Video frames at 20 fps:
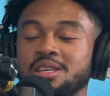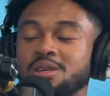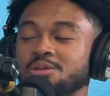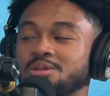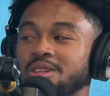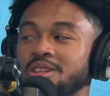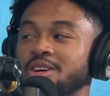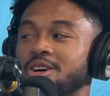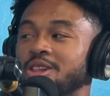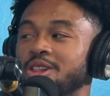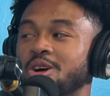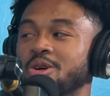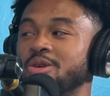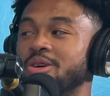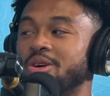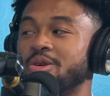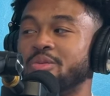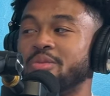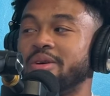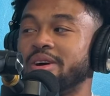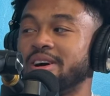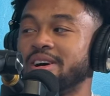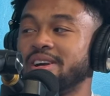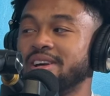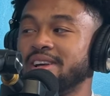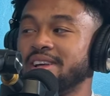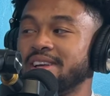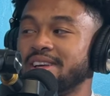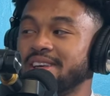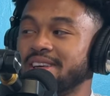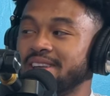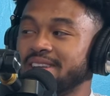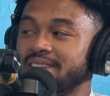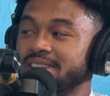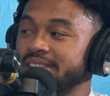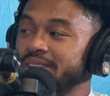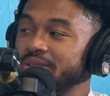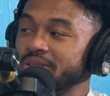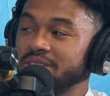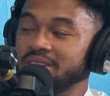he was so a little like, loco, nah, bro. I'm
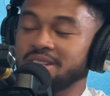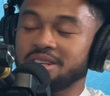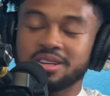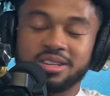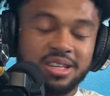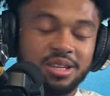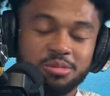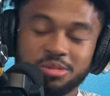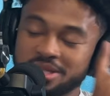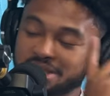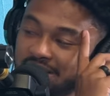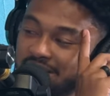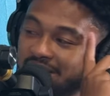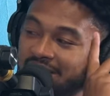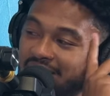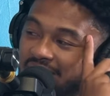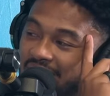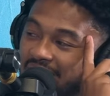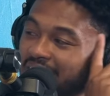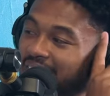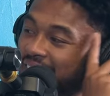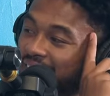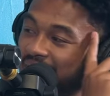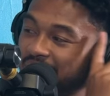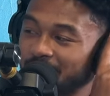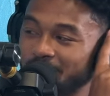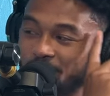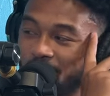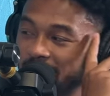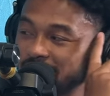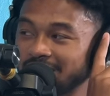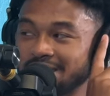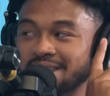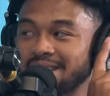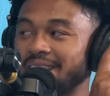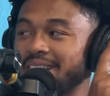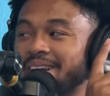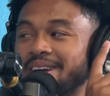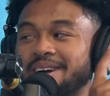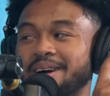cool. He was a little. He I'm wasn't there away from. Bro. He wasn't
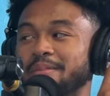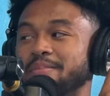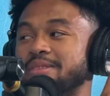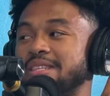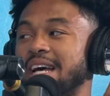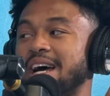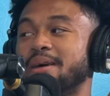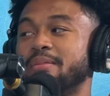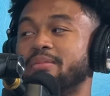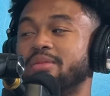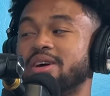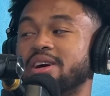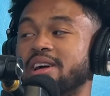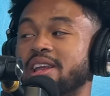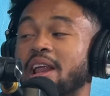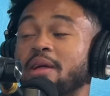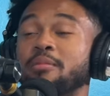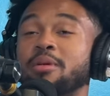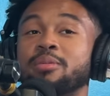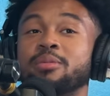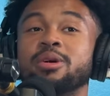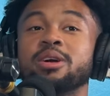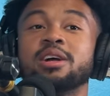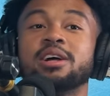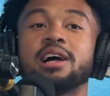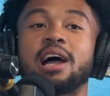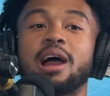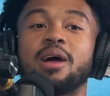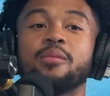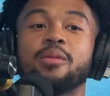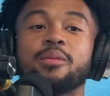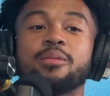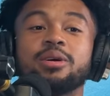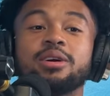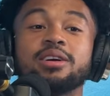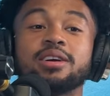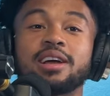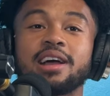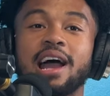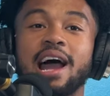there up top, bro. And I oh, remember, oh, I
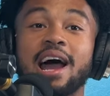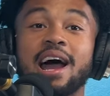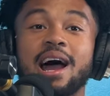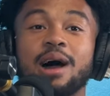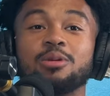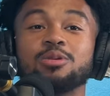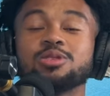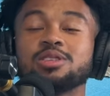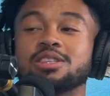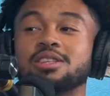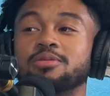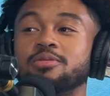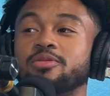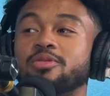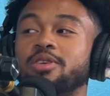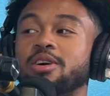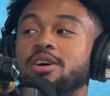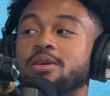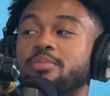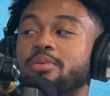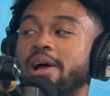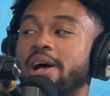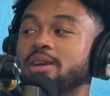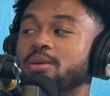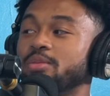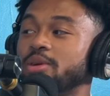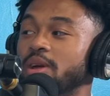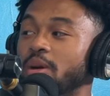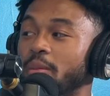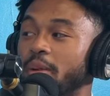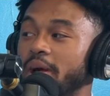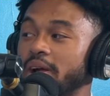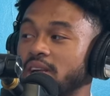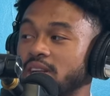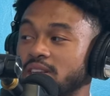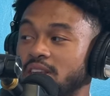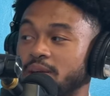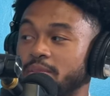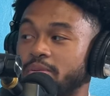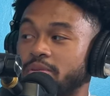remember, I, I, was in the uh, proud to be
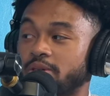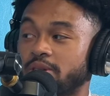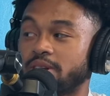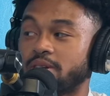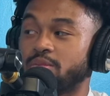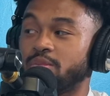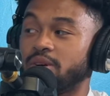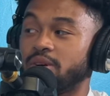American Day parade,